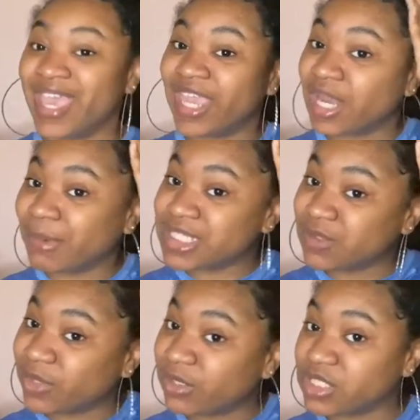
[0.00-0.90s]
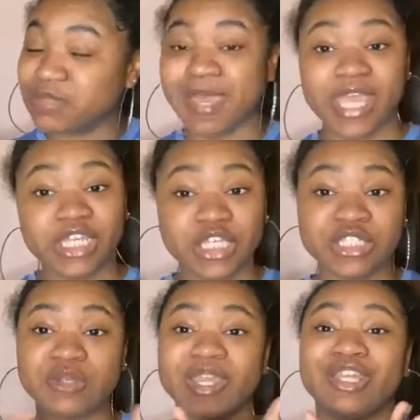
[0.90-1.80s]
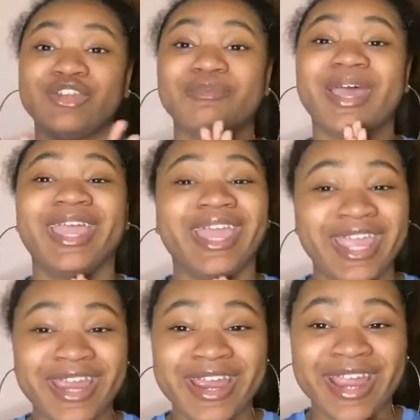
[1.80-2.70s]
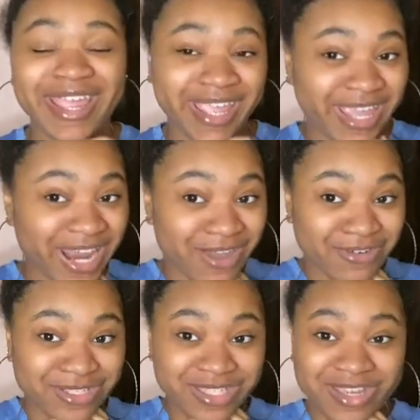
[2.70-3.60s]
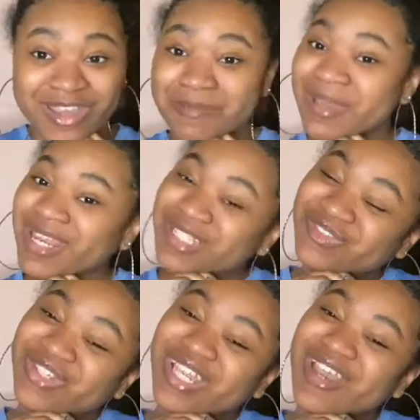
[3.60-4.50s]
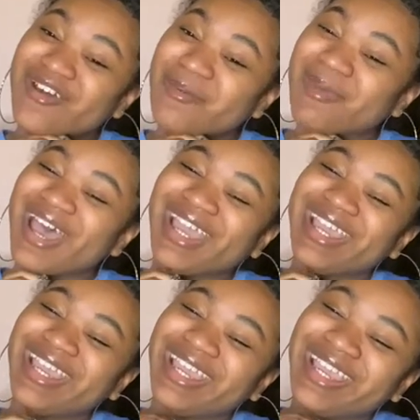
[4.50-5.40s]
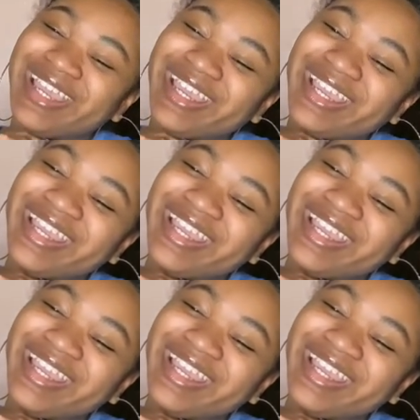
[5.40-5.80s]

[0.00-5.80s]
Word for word: And I'm about to wait on this package so I can do my hair. And I will see y'all in my next video. Bye.